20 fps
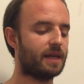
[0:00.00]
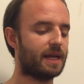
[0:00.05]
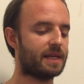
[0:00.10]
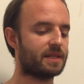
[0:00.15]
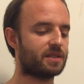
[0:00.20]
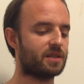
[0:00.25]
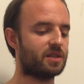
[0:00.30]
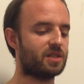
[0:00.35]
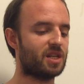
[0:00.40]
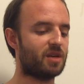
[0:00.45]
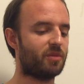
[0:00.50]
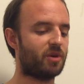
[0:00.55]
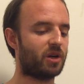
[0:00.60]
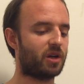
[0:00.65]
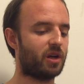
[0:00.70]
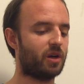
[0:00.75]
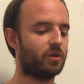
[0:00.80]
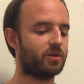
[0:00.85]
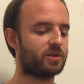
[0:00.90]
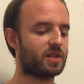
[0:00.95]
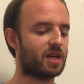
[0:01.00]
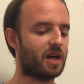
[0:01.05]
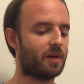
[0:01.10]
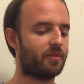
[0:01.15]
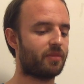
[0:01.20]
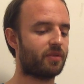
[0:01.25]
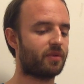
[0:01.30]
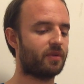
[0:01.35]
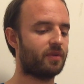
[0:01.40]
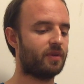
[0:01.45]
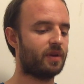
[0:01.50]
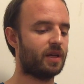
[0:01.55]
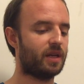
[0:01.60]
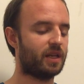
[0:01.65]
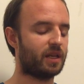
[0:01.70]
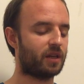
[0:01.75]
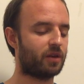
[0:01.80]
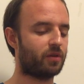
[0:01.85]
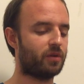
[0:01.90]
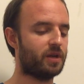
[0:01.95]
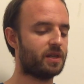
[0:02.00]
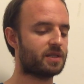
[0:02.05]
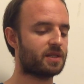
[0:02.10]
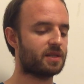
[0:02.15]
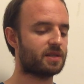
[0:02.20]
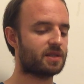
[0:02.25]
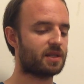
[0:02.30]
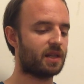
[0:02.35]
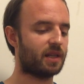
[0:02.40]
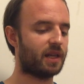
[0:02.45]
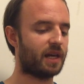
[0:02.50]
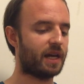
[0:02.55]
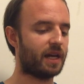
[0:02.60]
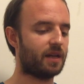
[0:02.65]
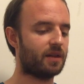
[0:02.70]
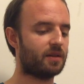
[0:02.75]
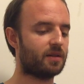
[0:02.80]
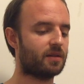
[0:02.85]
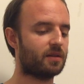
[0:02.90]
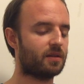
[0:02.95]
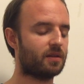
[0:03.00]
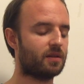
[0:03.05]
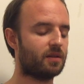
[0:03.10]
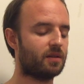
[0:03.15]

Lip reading: As the dimmer goes up and increases the light.